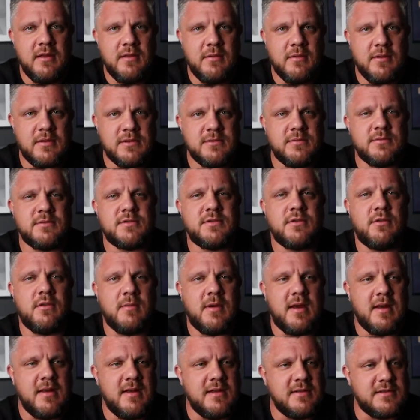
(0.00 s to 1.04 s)
You know, that's what
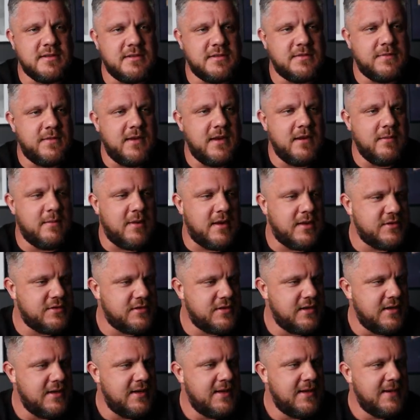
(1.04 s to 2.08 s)
strongman is. It's very
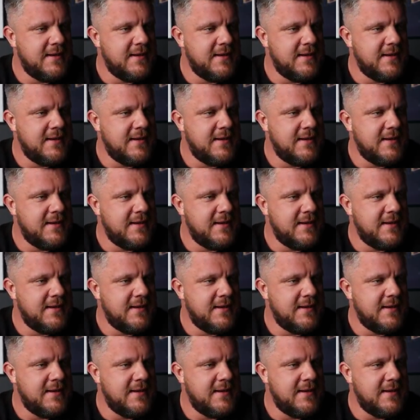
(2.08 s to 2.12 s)
much